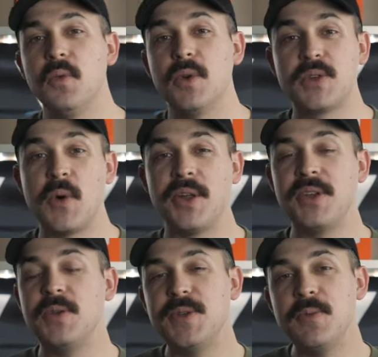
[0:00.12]
What's going on
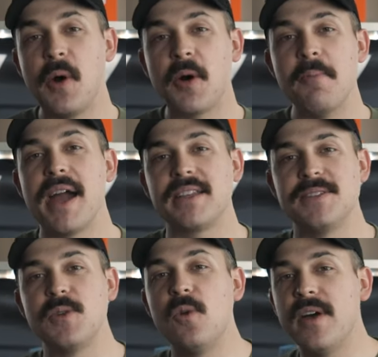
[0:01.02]
YouTube? Welcome back to
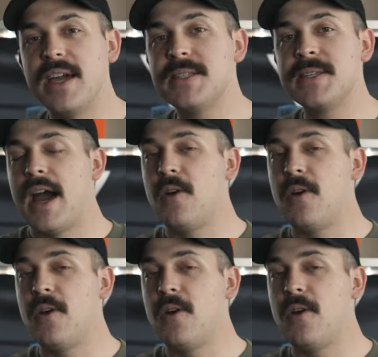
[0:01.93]
Sole Vice.